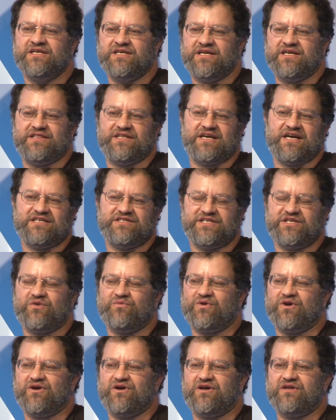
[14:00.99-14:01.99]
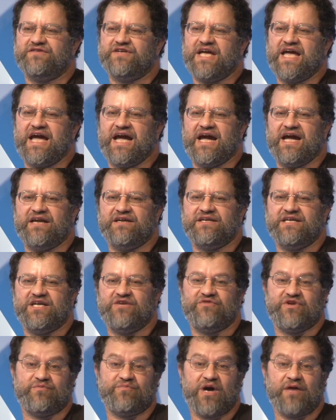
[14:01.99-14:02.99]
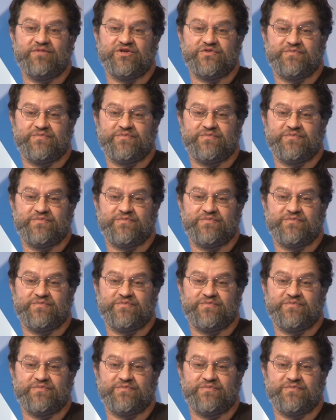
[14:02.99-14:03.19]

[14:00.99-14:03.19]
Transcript: in the ideal world, and even publish